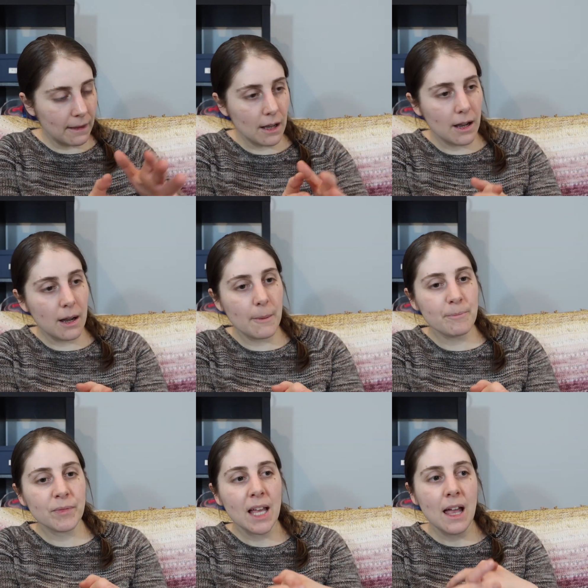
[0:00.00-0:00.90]

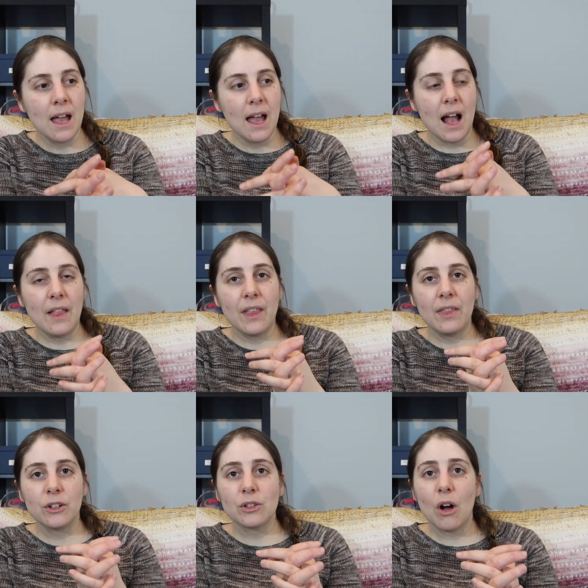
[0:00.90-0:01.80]
And then
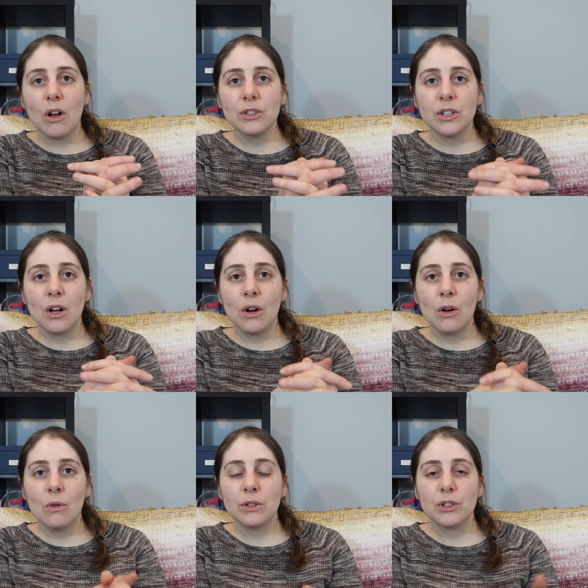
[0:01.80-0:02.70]
there's
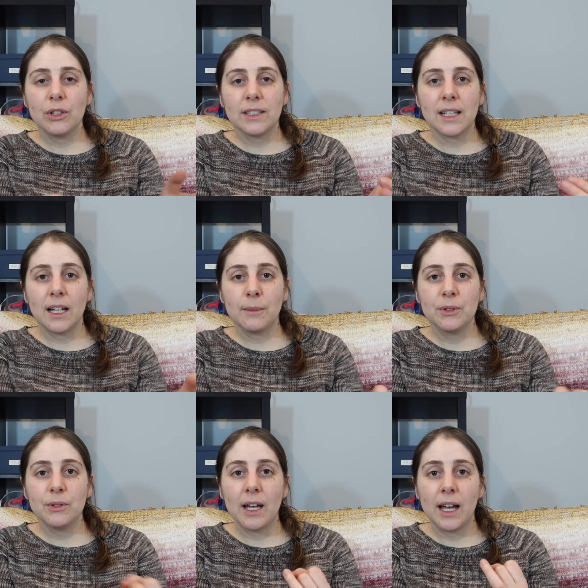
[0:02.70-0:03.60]
also, so you can sign up
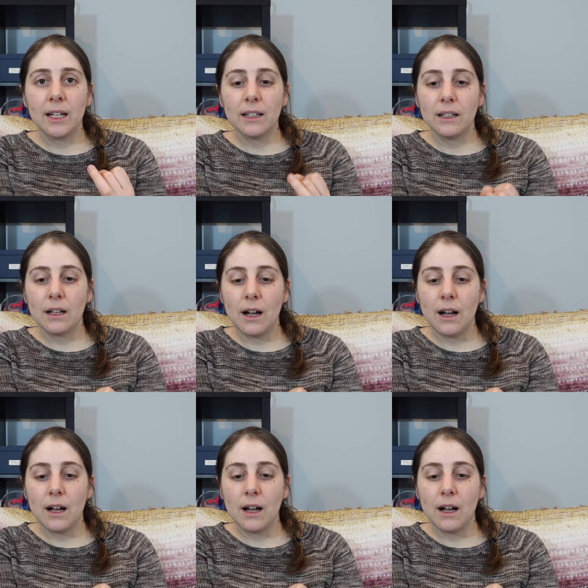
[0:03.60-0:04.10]
to get,